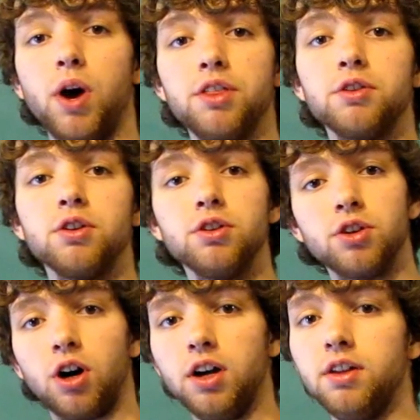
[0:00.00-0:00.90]
whether or
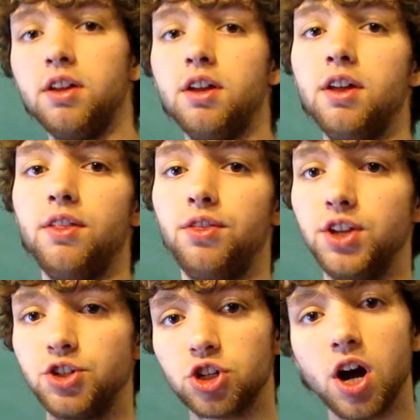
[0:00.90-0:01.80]
not
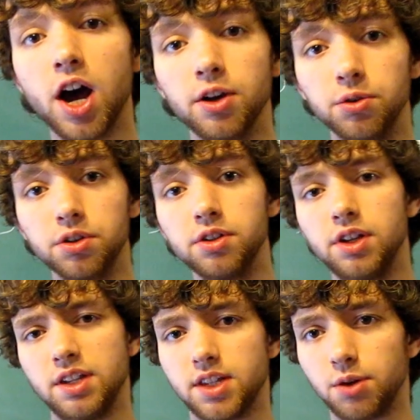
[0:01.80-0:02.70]
the child
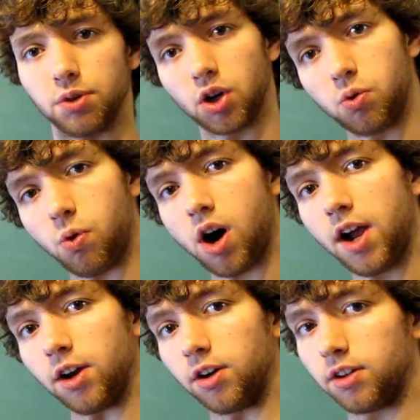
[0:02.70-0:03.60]
is a
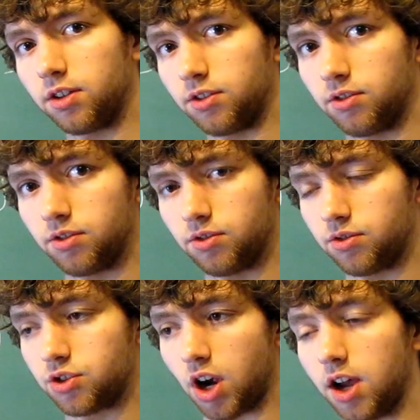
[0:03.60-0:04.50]
required
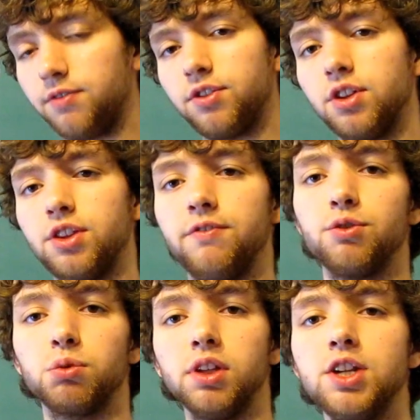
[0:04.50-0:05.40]
child, if the, if
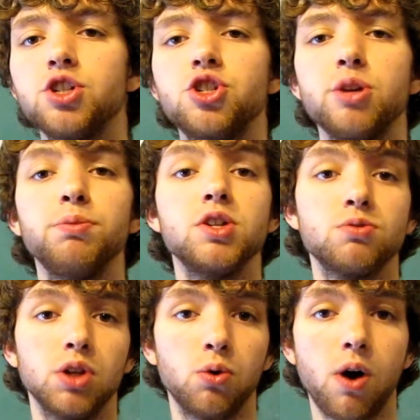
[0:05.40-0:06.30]
the relationship is
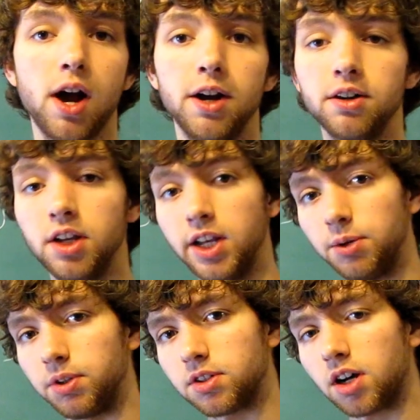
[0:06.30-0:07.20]
required.
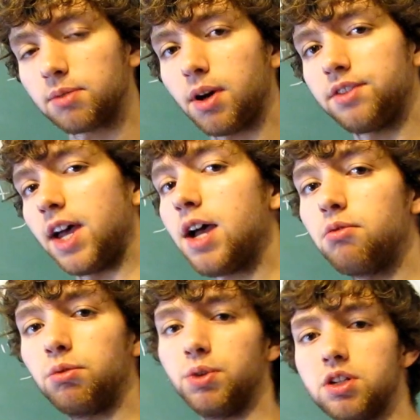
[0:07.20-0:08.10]
We talked about that
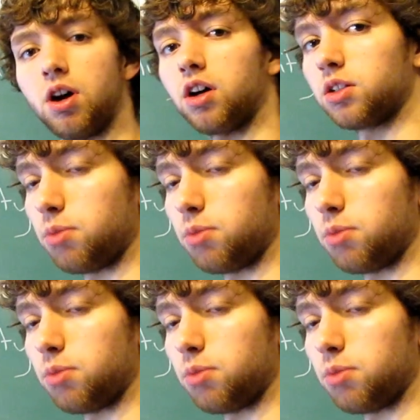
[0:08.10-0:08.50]
when we talked